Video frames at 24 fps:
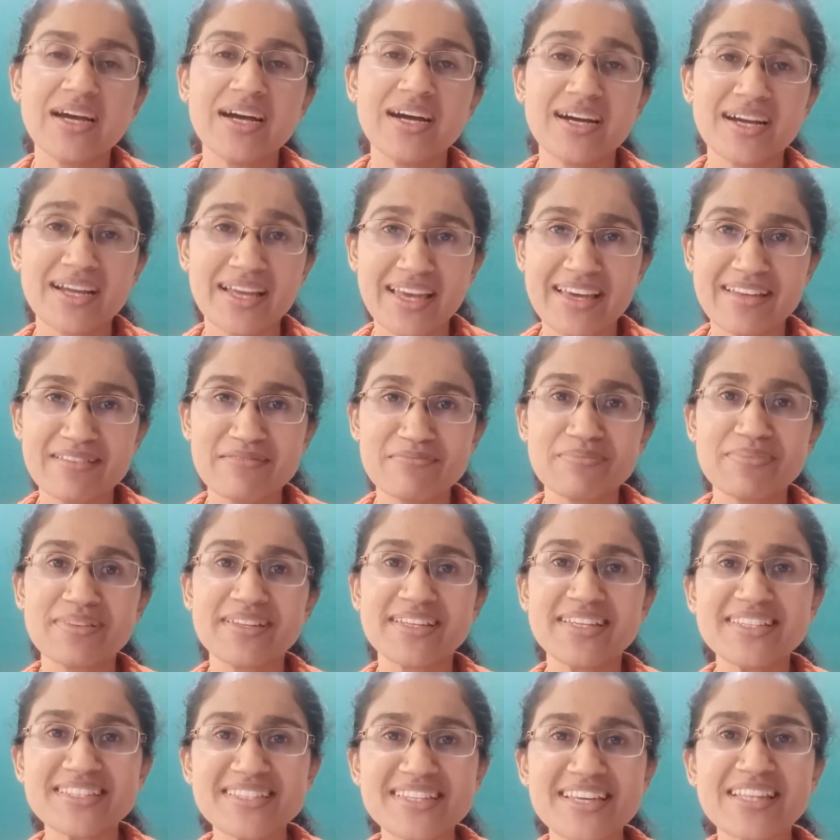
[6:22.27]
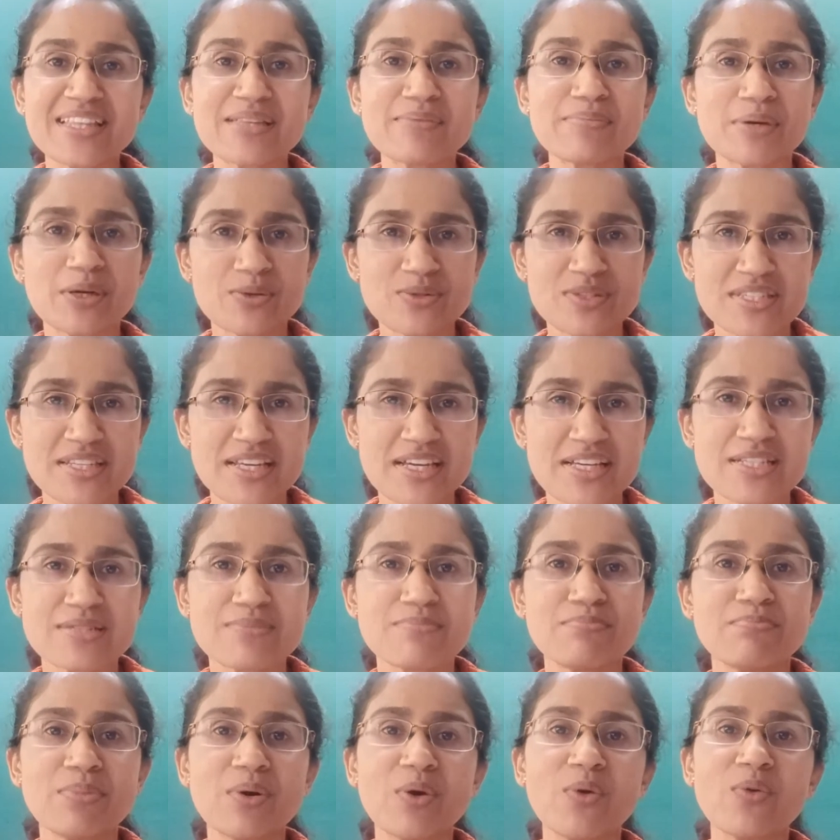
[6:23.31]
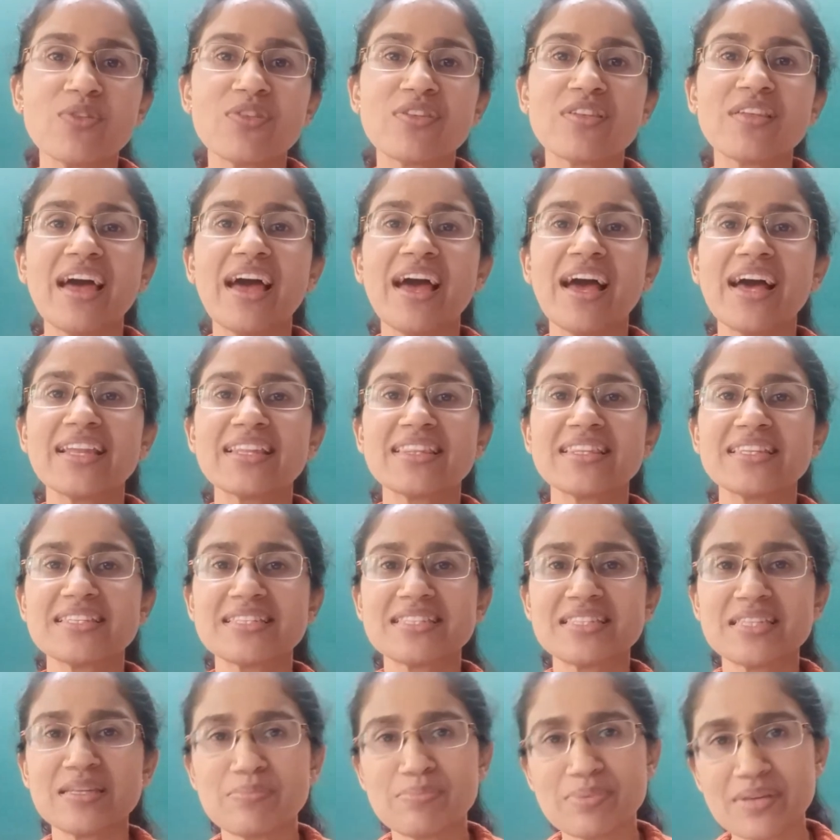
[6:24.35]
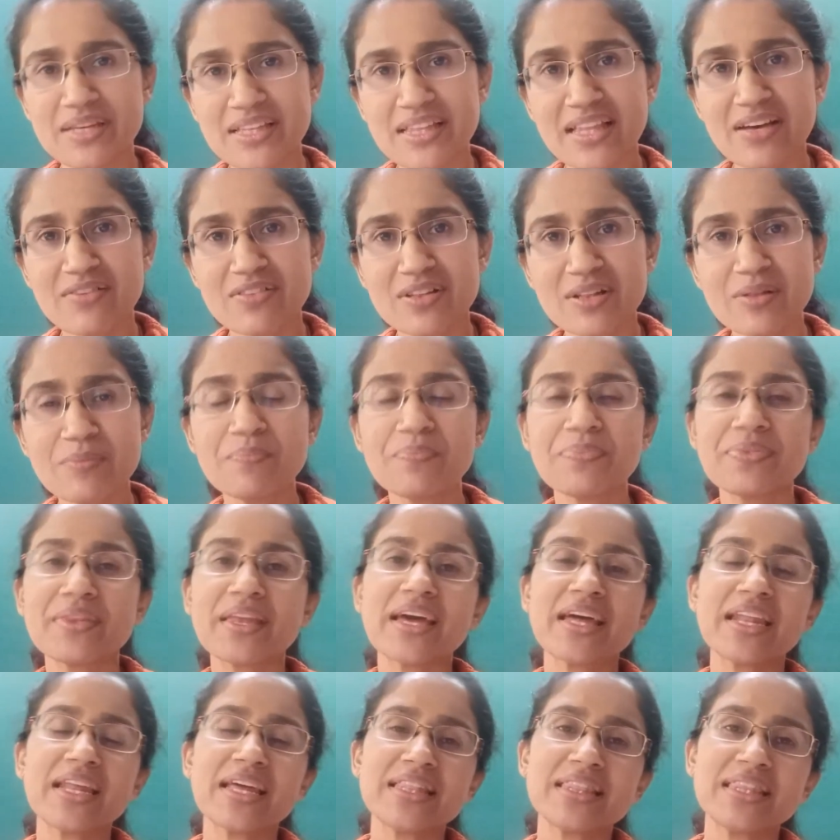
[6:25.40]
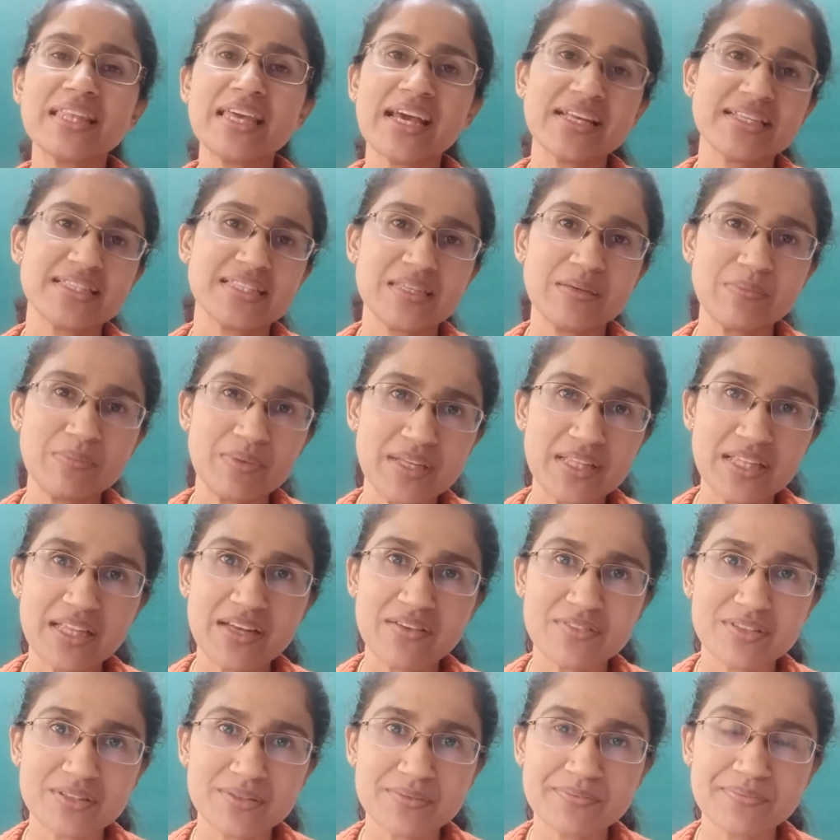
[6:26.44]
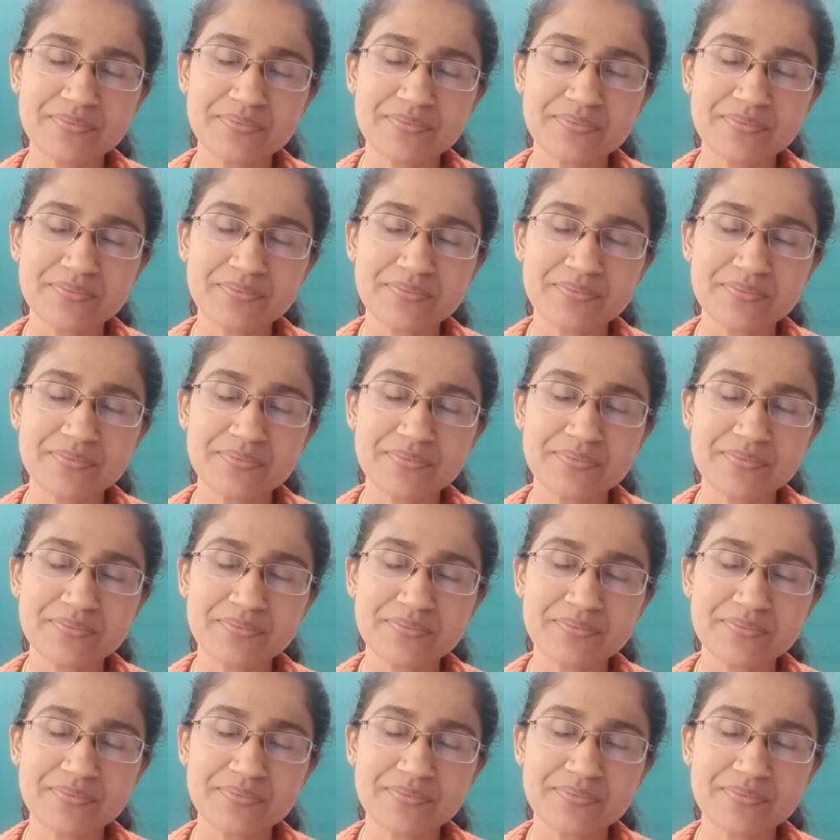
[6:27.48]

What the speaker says: Again, please take the post-test both at the CP level and at the SCP level.